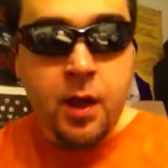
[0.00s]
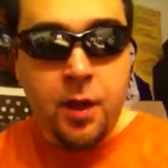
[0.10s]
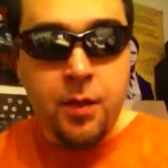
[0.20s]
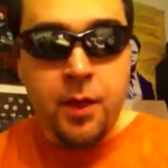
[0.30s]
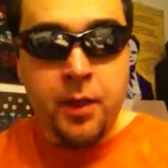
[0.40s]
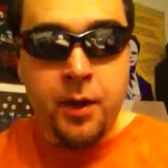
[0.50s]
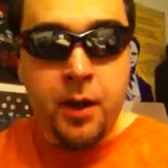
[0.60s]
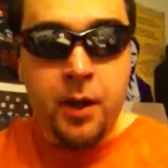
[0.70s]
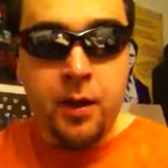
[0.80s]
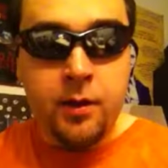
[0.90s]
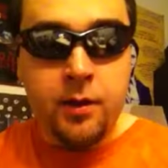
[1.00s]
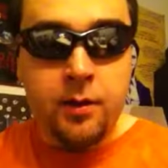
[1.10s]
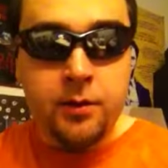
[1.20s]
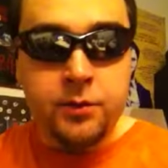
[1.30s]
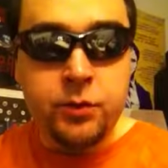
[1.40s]
and then uh,
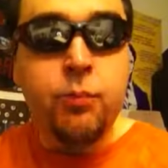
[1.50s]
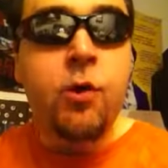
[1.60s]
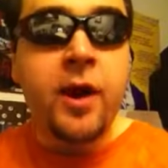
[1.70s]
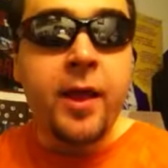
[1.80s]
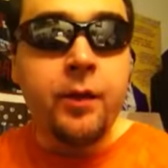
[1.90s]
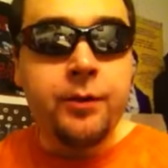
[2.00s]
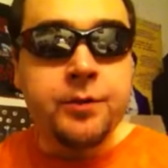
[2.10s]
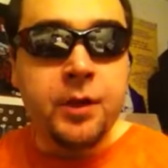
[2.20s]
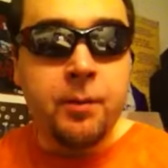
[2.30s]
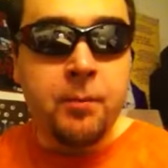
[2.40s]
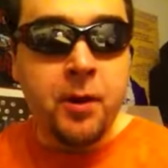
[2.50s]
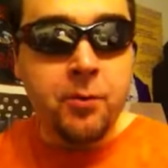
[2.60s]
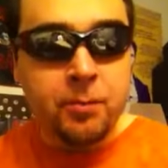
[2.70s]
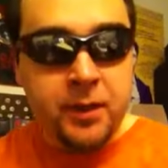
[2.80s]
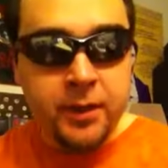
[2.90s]
two more L's,
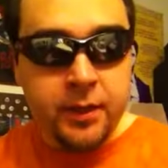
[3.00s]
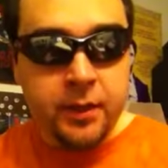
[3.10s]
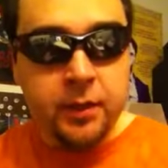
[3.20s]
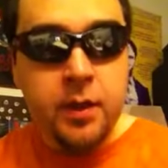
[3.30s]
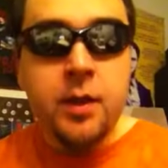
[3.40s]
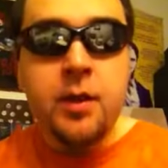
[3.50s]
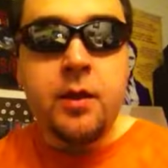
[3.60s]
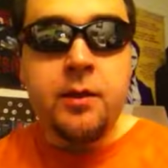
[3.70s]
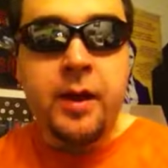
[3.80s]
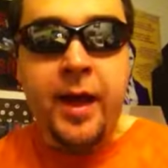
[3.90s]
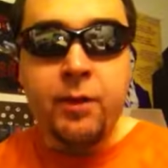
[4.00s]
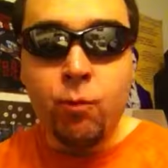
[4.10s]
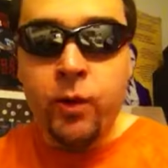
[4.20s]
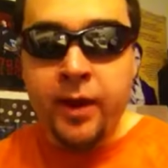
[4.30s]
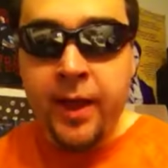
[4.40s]
another P,
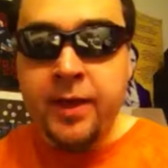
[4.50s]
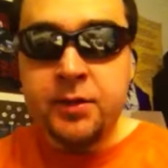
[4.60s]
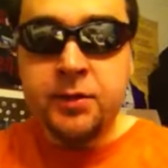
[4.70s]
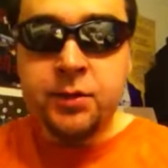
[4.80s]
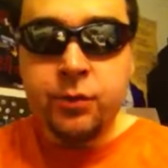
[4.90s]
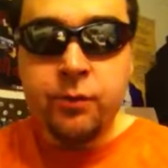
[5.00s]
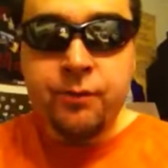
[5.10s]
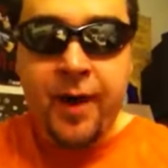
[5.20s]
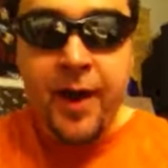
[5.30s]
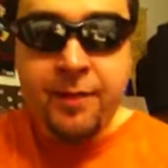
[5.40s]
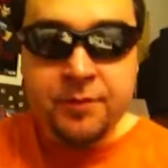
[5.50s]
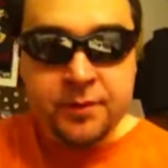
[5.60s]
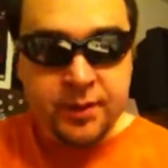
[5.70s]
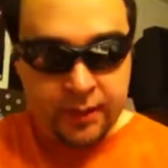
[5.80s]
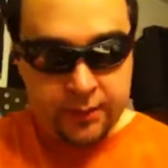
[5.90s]
918
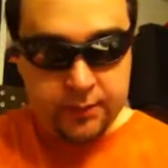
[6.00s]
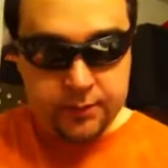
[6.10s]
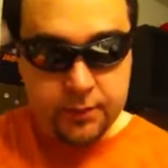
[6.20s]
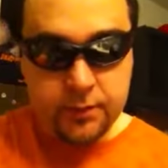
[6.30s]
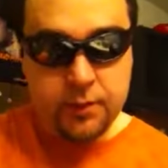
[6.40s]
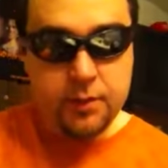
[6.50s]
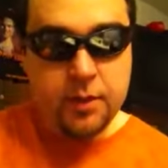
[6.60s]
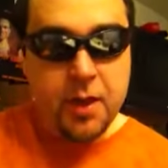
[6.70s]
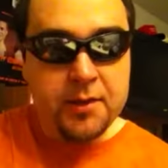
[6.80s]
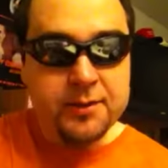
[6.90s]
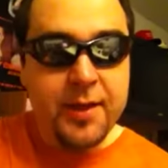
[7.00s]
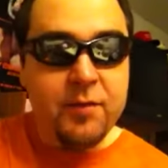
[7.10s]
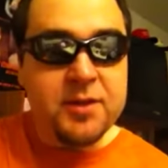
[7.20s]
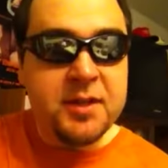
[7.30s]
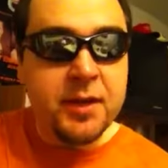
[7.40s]
256
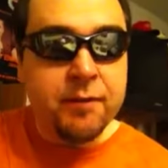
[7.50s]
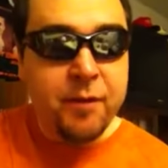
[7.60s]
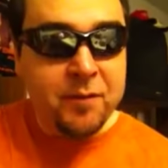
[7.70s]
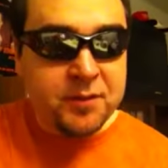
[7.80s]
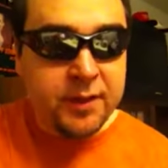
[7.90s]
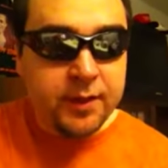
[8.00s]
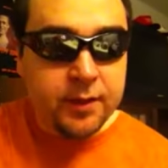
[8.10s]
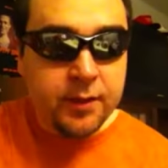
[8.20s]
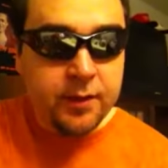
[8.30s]
1750